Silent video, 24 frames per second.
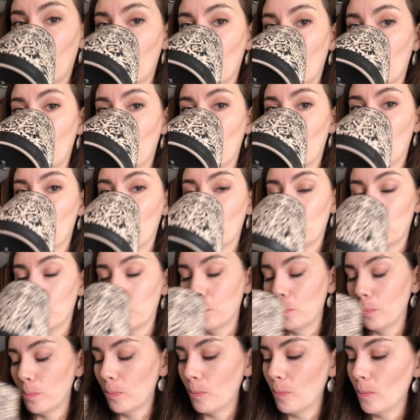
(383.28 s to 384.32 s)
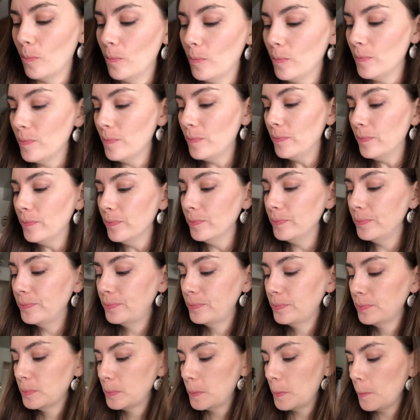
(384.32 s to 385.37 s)

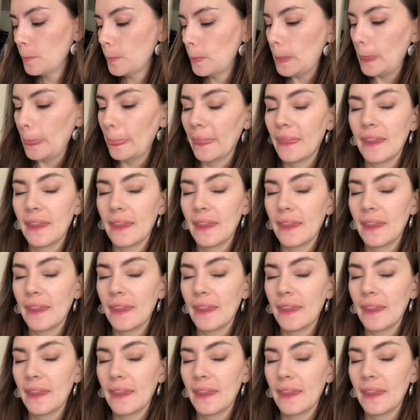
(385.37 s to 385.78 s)
(silence)